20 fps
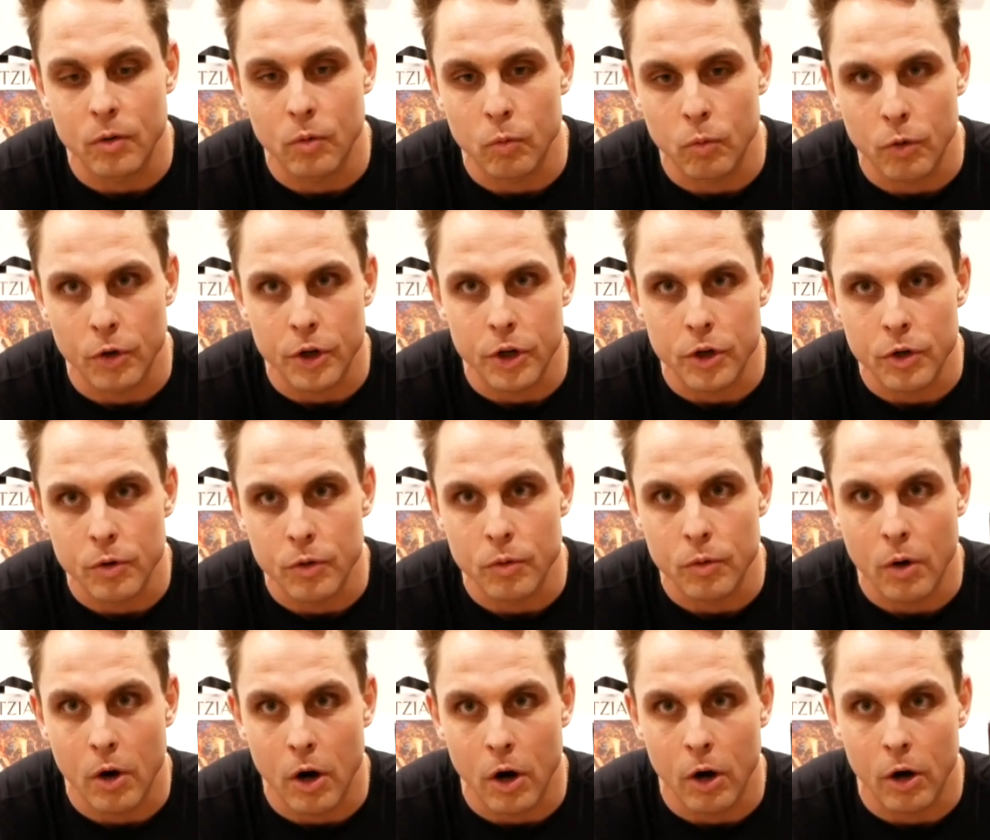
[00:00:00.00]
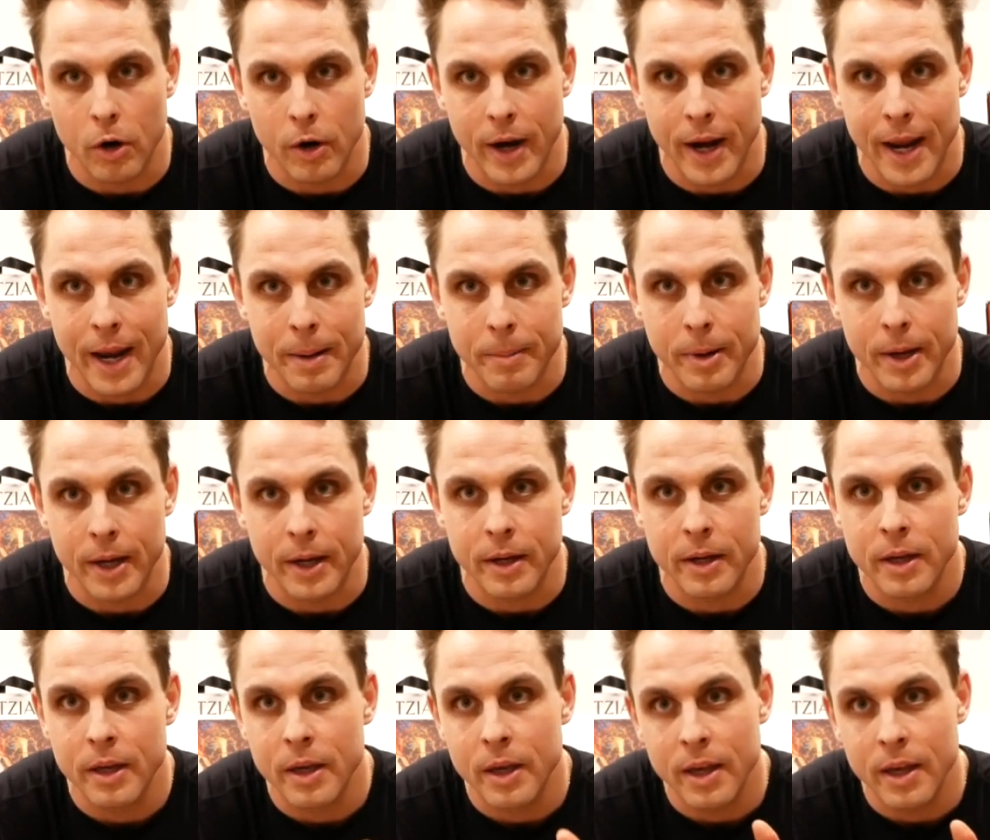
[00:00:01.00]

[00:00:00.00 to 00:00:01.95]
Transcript: where you are aiming.